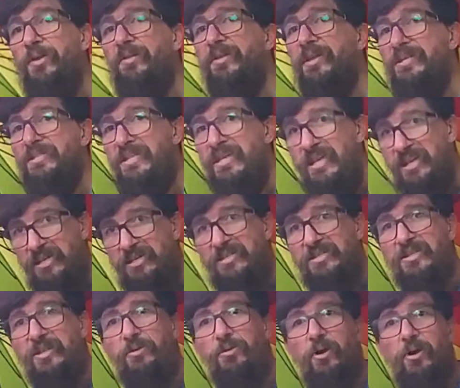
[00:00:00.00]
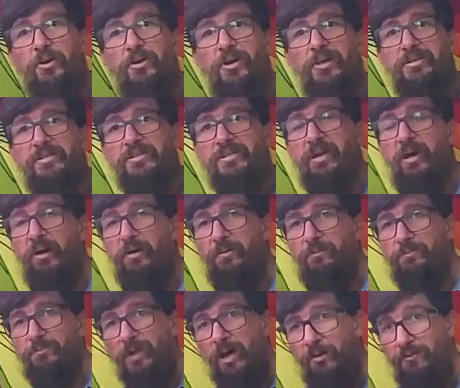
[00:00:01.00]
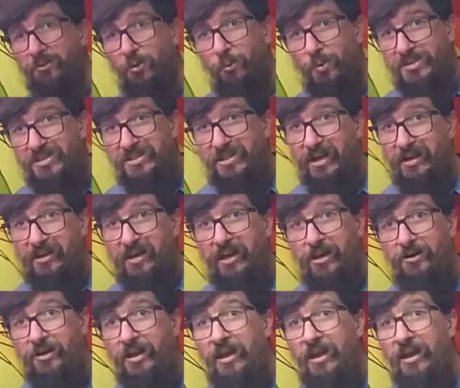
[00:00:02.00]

this is the longest of the ones that I carry.